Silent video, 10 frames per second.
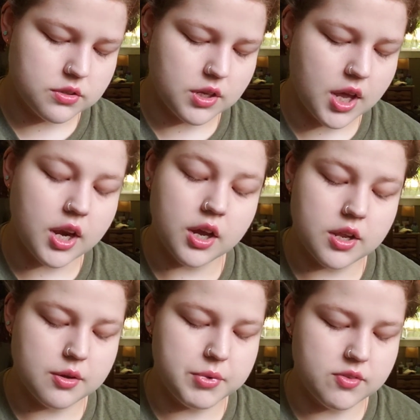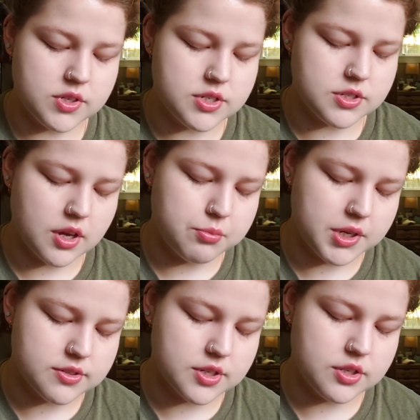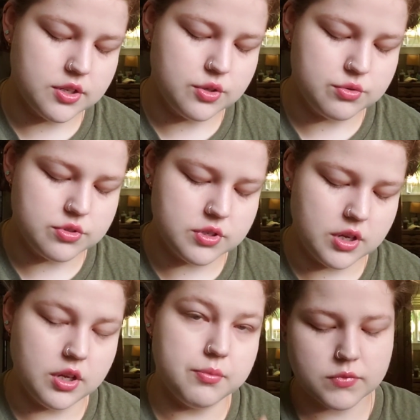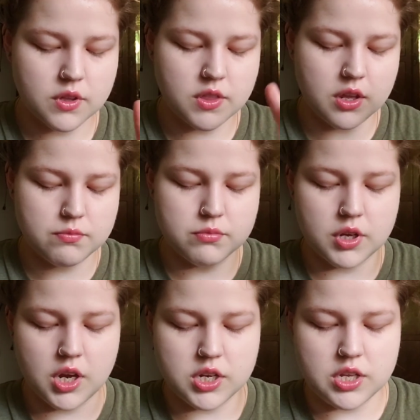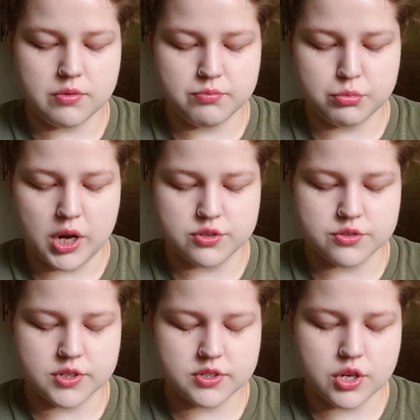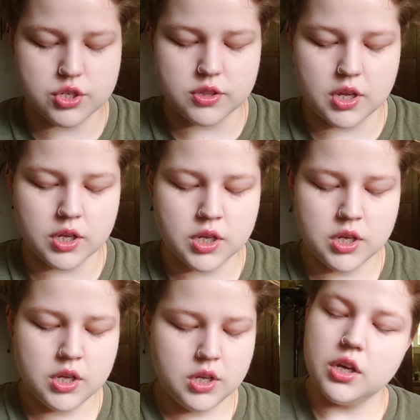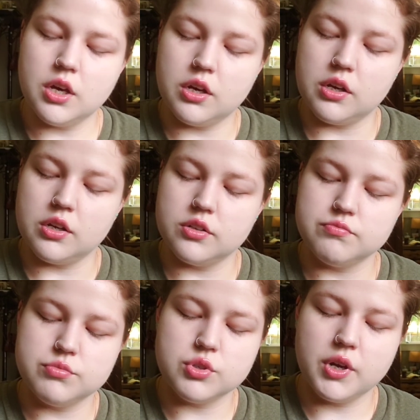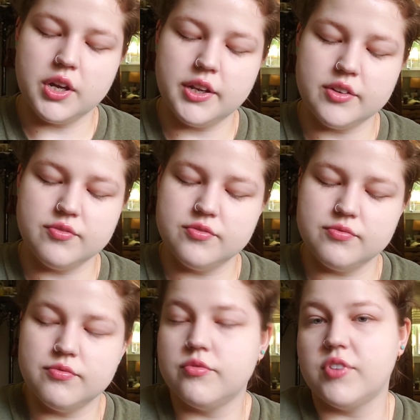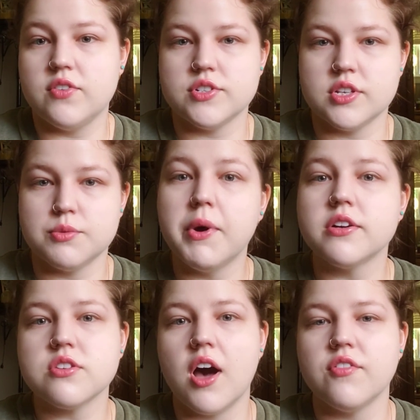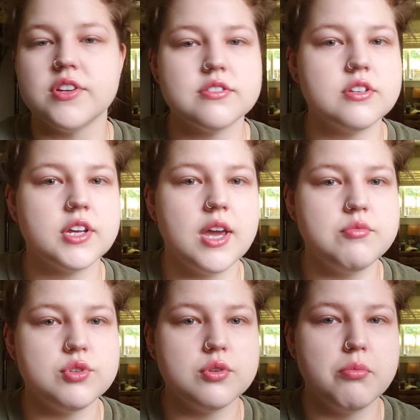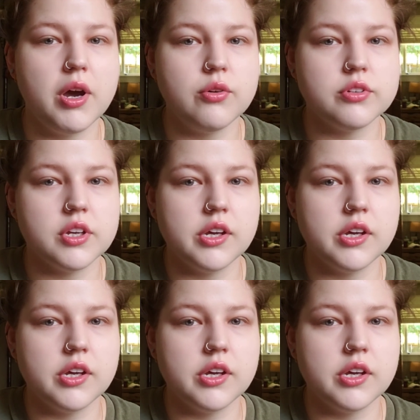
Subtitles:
And I got a bit of a discount because I used that Honey browser extension thing. So I got like $5 or $6 off, and it still came to about